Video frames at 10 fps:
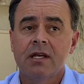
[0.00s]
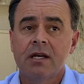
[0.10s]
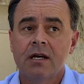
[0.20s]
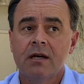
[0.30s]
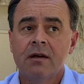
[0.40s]

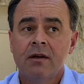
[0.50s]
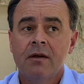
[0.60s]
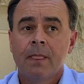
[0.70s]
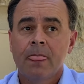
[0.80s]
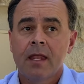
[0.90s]
Yeah.
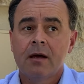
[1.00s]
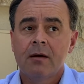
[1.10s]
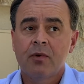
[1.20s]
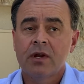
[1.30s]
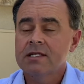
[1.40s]

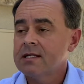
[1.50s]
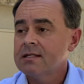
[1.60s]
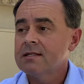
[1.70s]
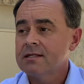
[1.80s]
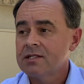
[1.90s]

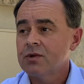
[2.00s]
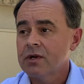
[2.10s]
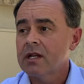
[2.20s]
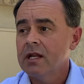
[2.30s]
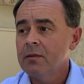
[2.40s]
Prescott's
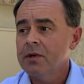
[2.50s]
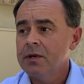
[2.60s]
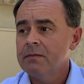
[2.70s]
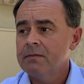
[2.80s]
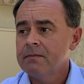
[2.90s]
historic neighborhood.